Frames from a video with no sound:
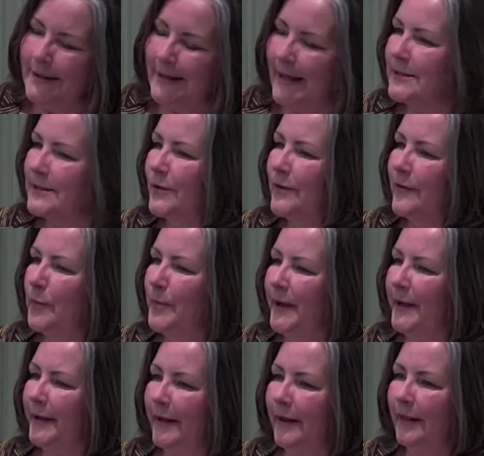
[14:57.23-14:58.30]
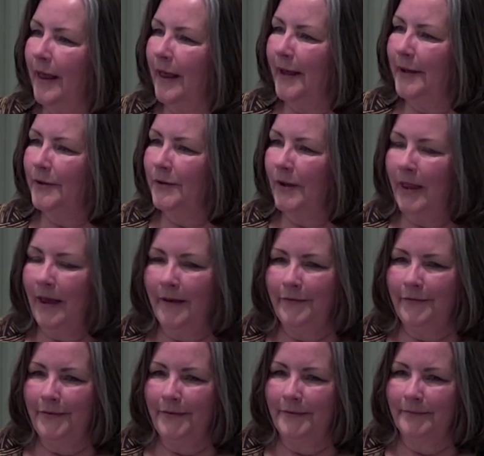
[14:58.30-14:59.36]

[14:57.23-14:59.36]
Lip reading: Has there ever been an Eli in your life?